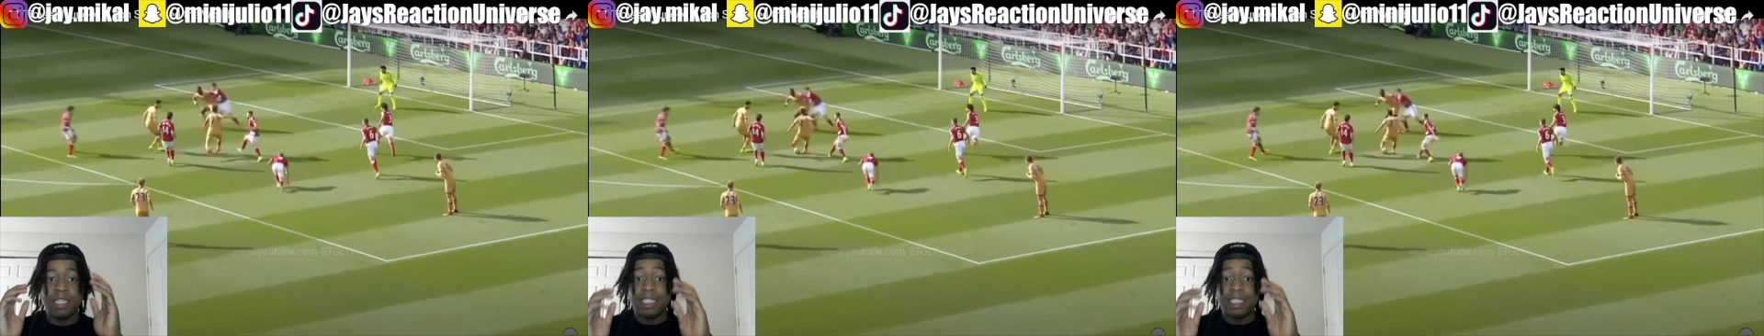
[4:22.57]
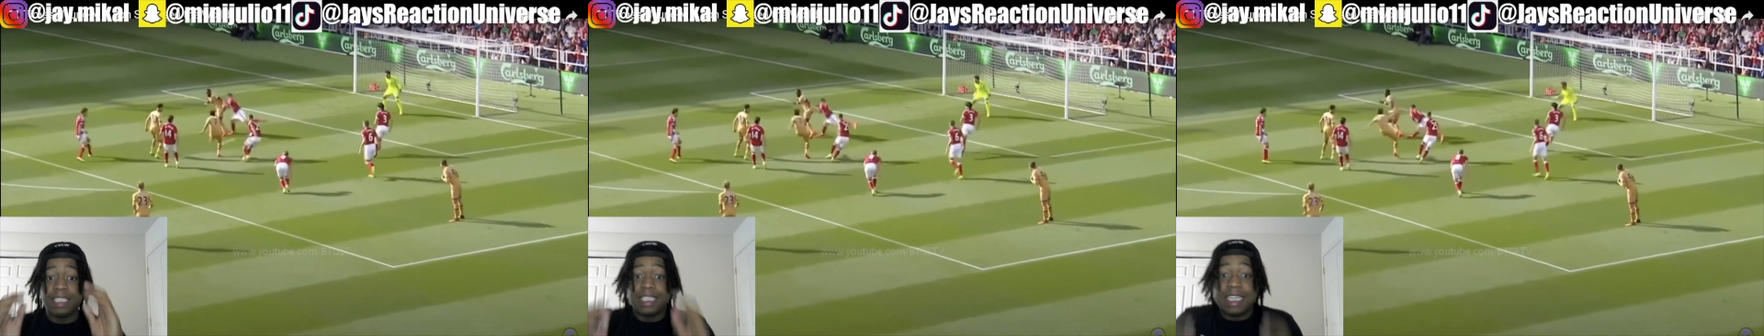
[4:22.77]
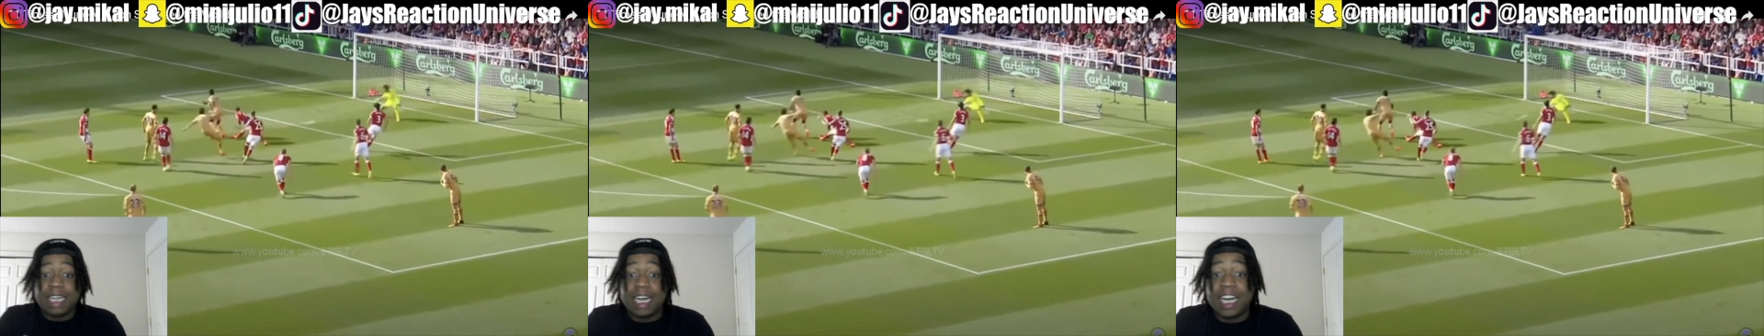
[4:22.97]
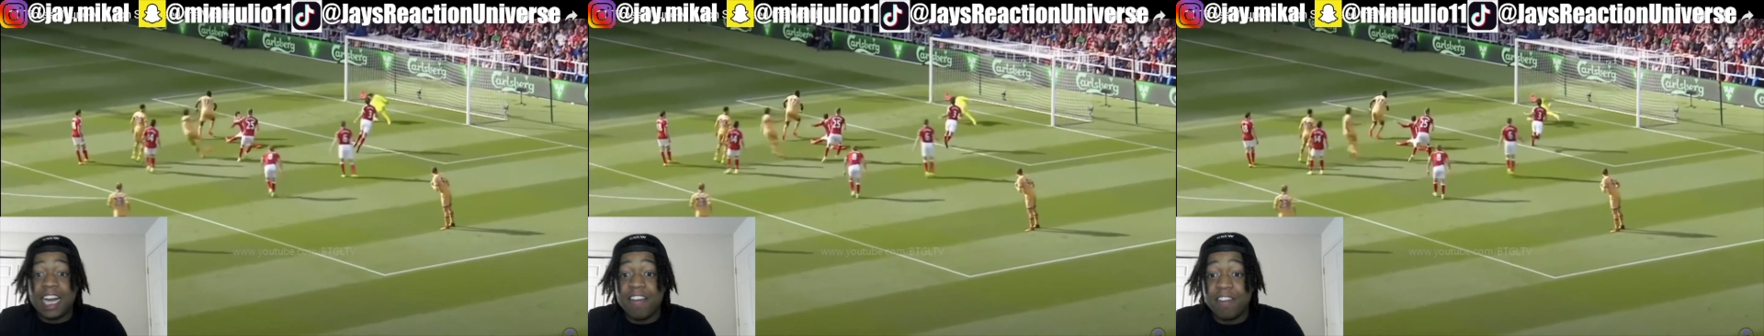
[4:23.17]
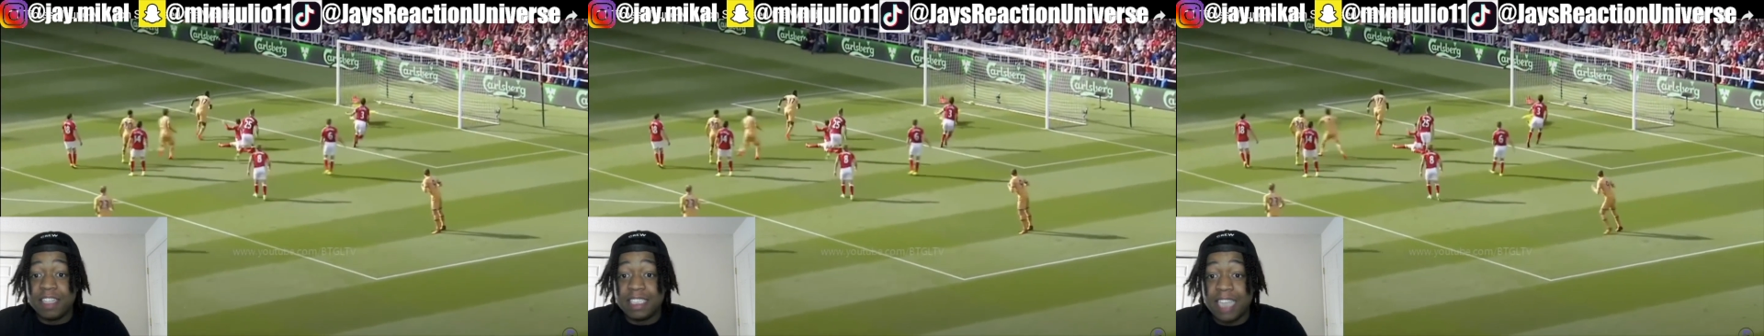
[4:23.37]
This is
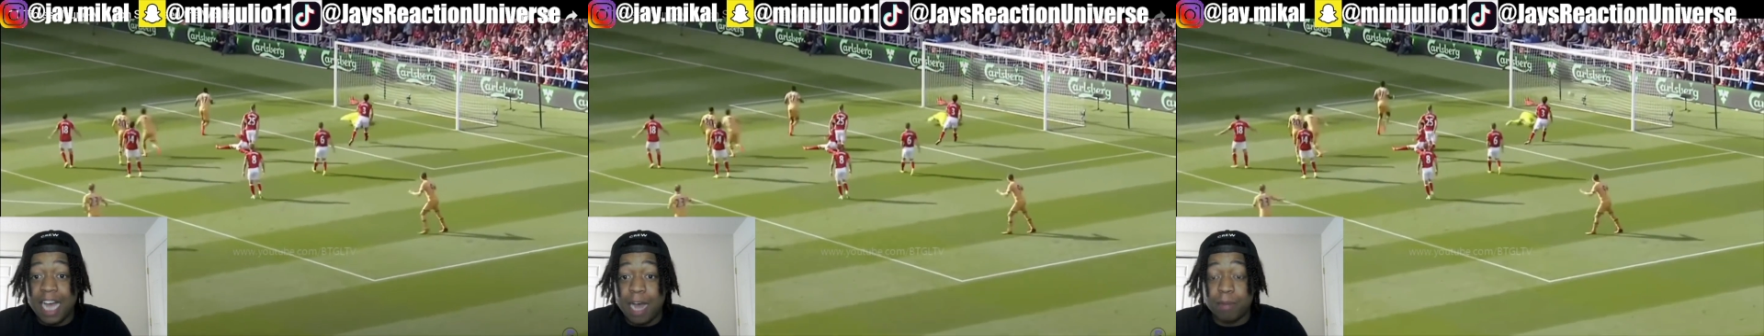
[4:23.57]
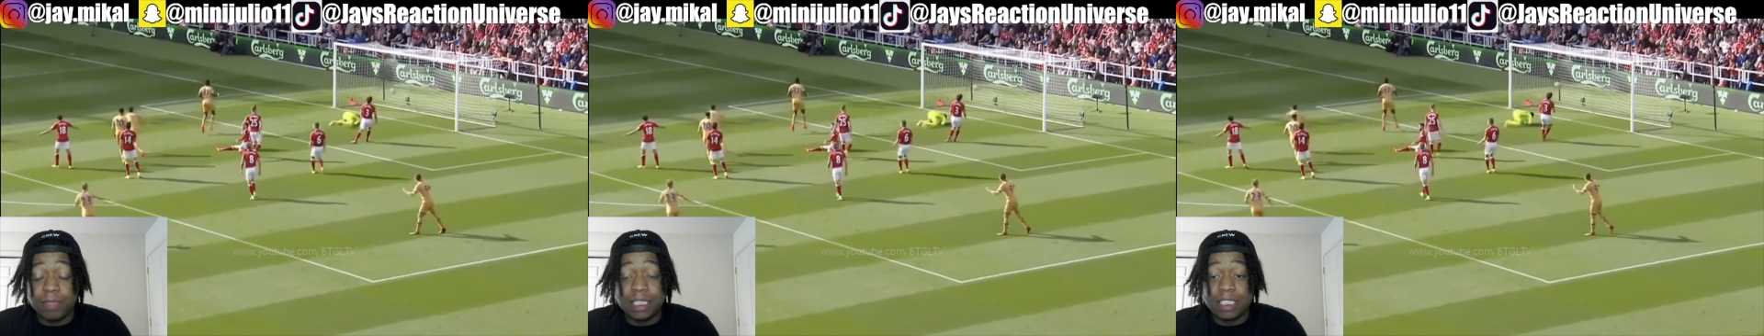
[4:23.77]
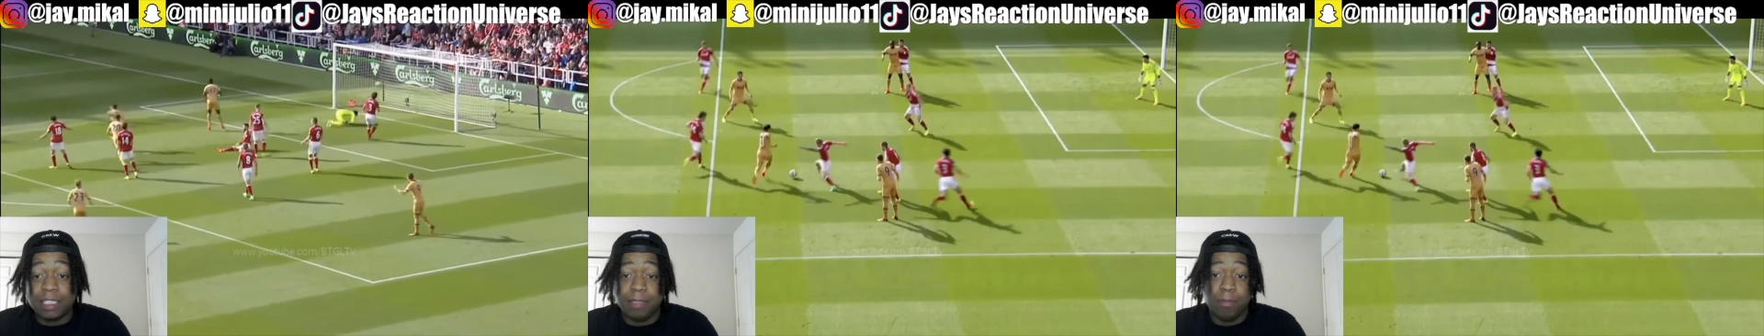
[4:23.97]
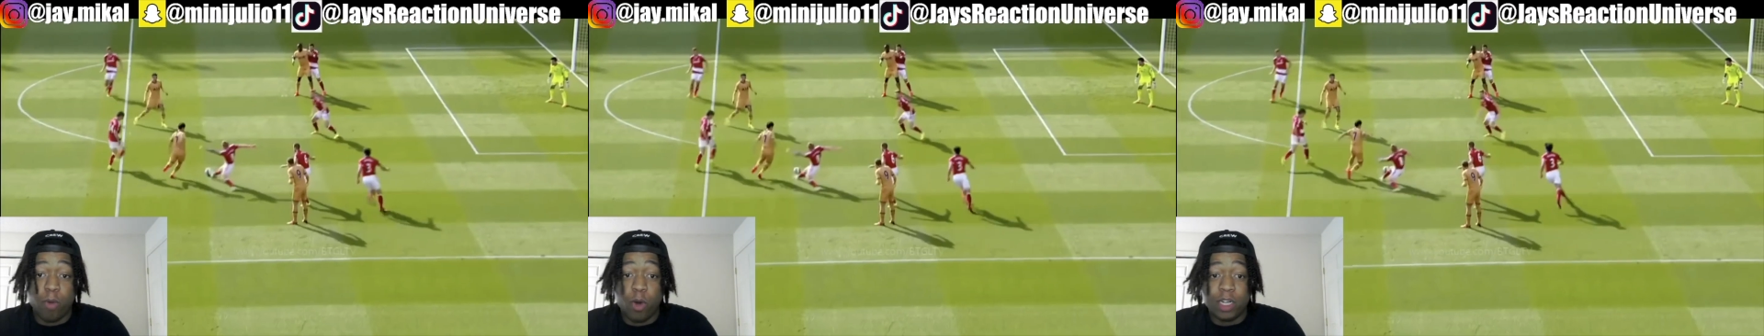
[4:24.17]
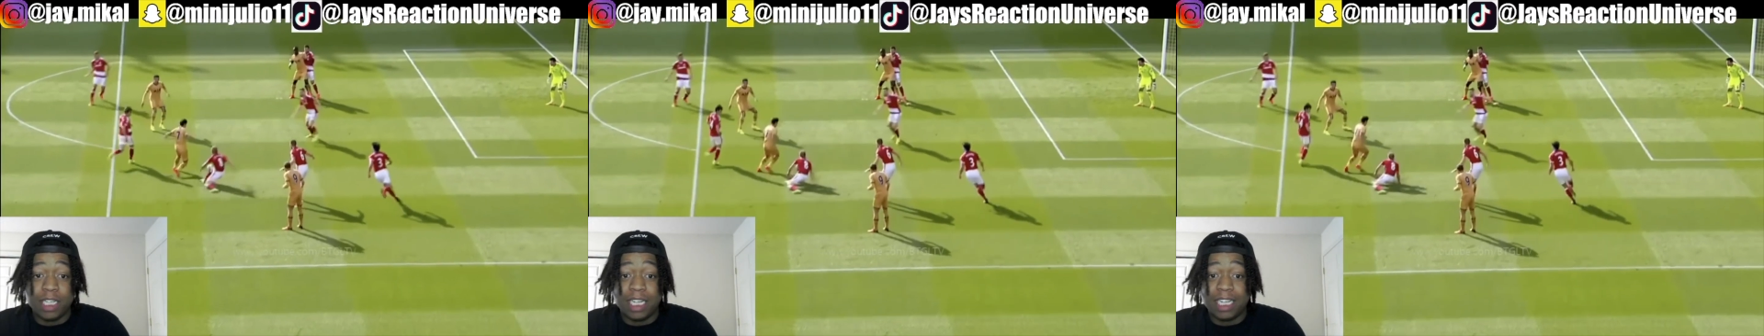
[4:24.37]
11 times. This is
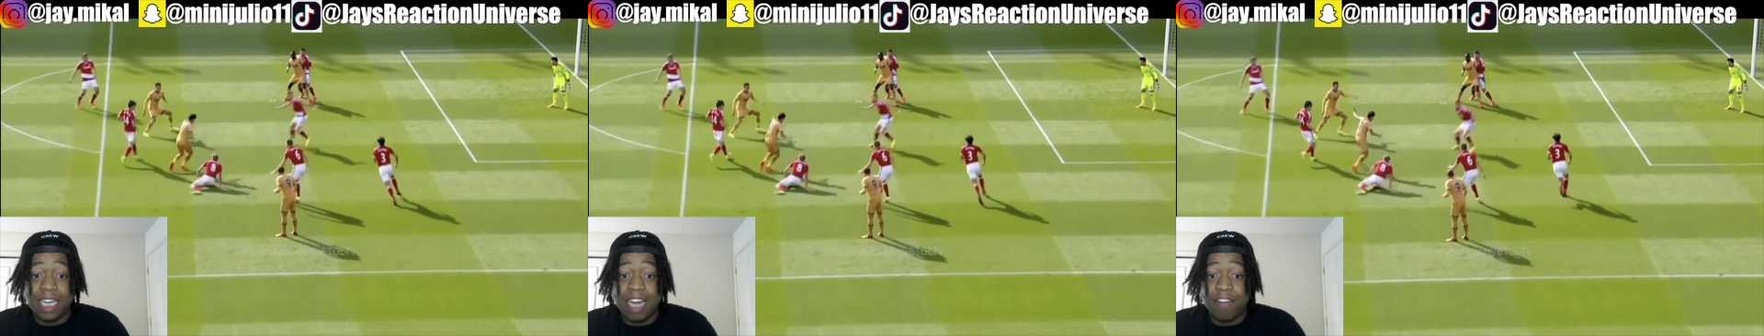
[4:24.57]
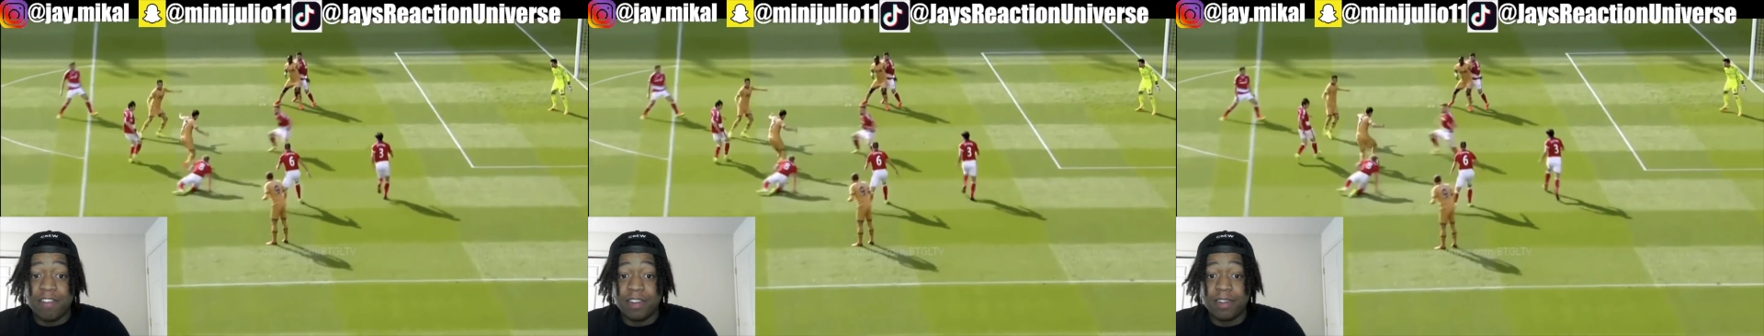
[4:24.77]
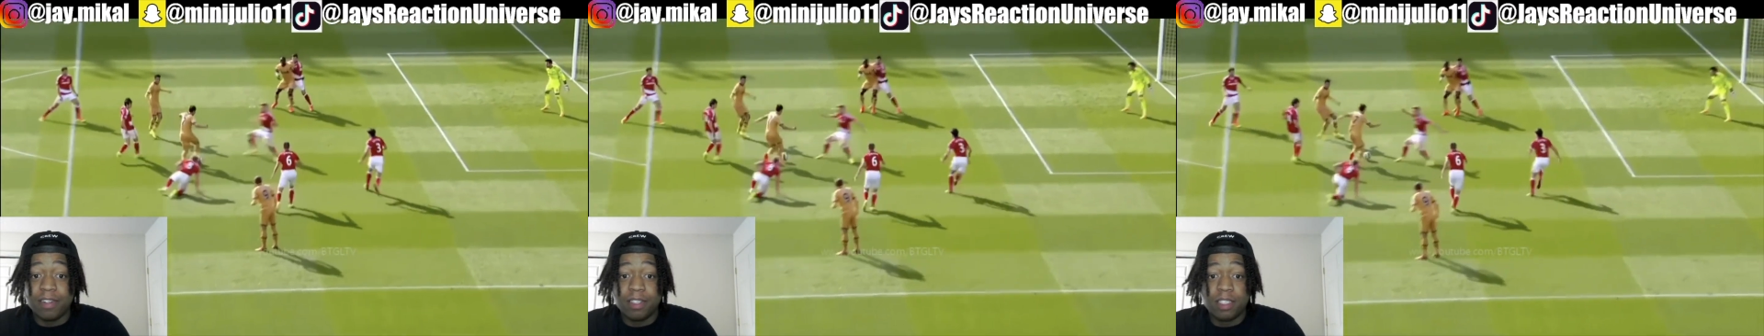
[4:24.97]
more than 11.